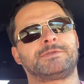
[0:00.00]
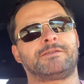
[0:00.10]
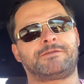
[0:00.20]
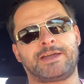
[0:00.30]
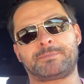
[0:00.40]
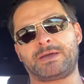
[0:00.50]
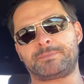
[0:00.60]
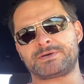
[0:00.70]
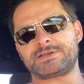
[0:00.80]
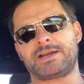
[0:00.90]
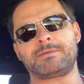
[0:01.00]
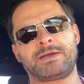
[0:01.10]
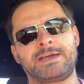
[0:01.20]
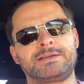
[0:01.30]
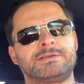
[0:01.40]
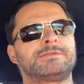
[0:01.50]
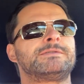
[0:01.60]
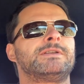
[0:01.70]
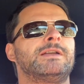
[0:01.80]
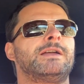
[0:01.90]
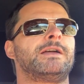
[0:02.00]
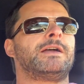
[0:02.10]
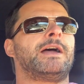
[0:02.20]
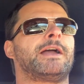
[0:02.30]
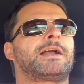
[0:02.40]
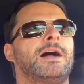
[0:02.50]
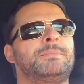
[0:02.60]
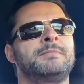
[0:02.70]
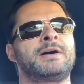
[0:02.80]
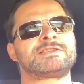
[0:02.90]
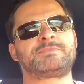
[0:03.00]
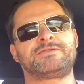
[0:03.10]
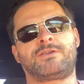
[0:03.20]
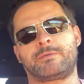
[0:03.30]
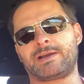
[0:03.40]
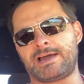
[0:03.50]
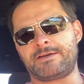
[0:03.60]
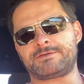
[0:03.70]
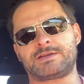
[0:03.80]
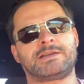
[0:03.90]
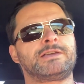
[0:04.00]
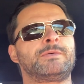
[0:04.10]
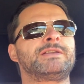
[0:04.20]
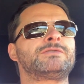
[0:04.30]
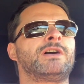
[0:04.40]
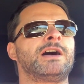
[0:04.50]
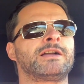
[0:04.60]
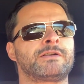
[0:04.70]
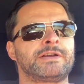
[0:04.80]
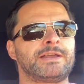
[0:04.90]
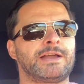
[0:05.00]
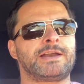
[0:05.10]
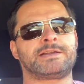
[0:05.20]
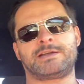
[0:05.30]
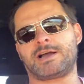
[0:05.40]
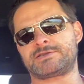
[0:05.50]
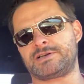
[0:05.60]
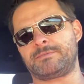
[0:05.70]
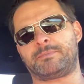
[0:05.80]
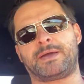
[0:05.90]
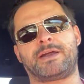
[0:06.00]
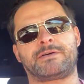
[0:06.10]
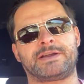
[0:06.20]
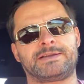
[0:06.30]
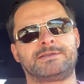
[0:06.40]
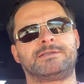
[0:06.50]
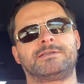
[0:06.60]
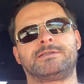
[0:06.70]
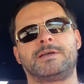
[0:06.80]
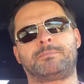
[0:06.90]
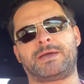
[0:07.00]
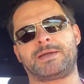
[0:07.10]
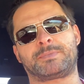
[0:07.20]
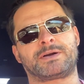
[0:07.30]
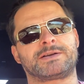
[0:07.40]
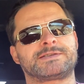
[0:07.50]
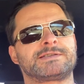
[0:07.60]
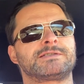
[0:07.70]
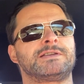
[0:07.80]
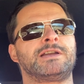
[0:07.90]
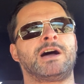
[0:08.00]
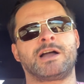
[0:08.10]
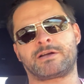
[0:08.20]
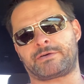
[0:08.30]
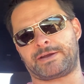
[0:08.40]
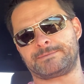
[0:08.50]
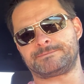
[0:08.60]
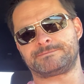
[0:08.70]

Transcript: The fake papers that he made a couple months before we left, he went to Hungary and he actually buried the papers in Hungary.